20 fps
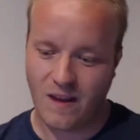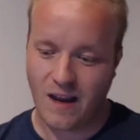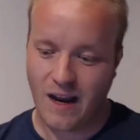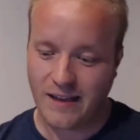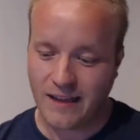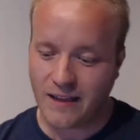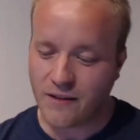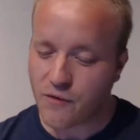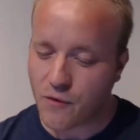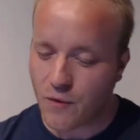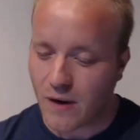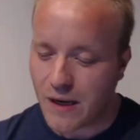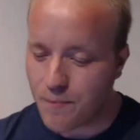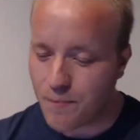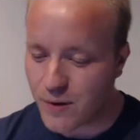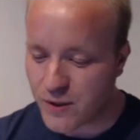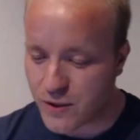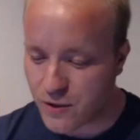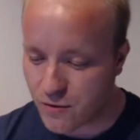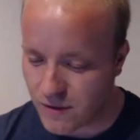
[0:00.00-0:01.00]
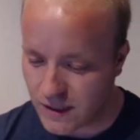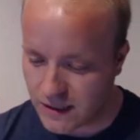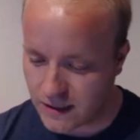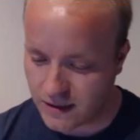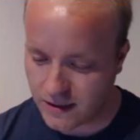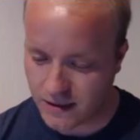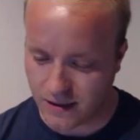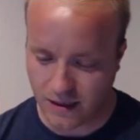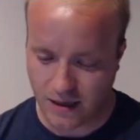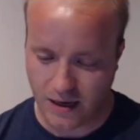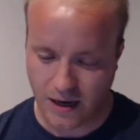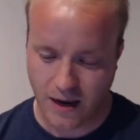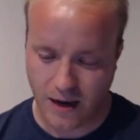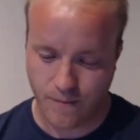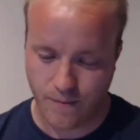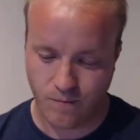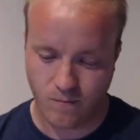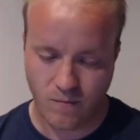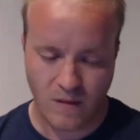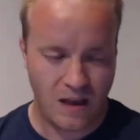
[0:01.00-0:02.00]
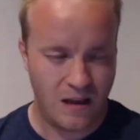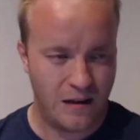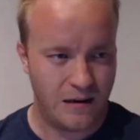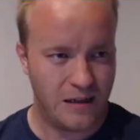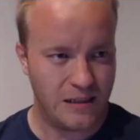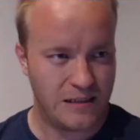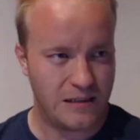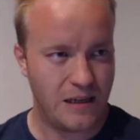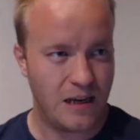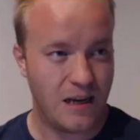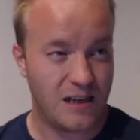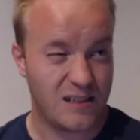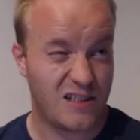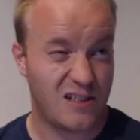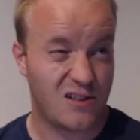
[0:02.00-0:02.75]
I didn't really pursue it. Let's say I